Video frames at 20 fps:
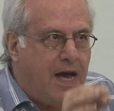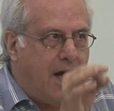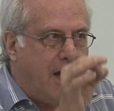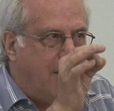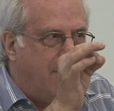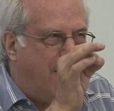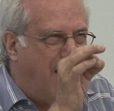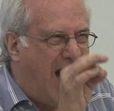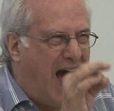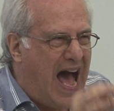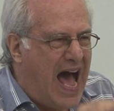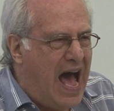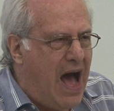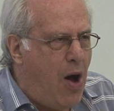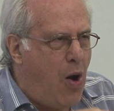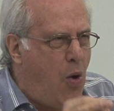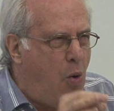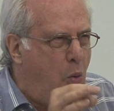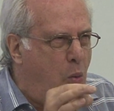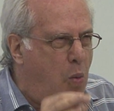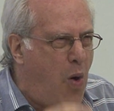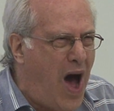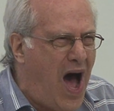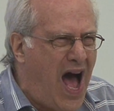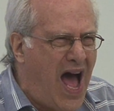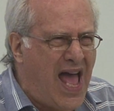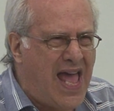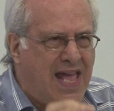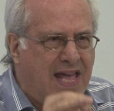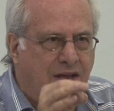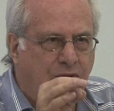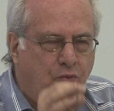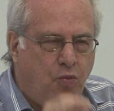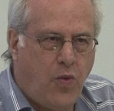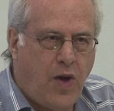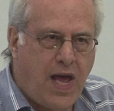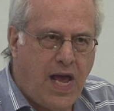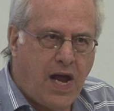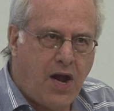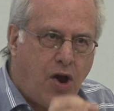of how, why, and
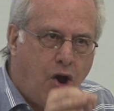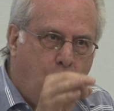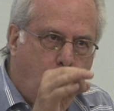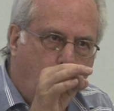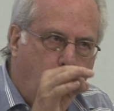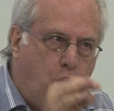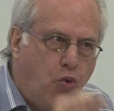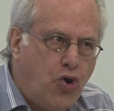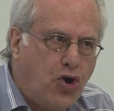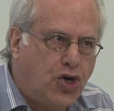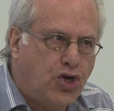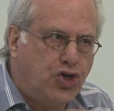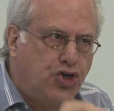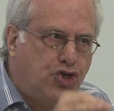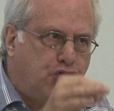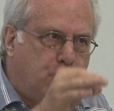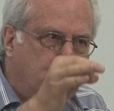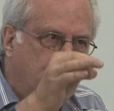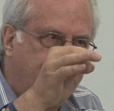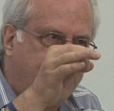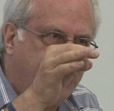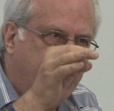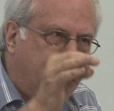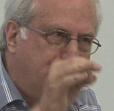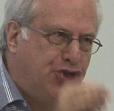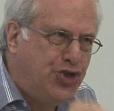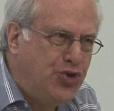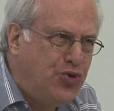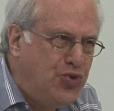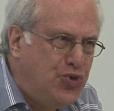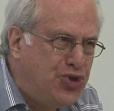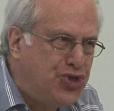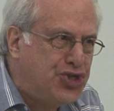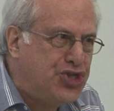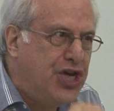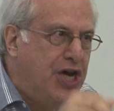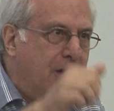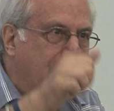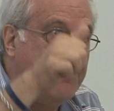where workers who produce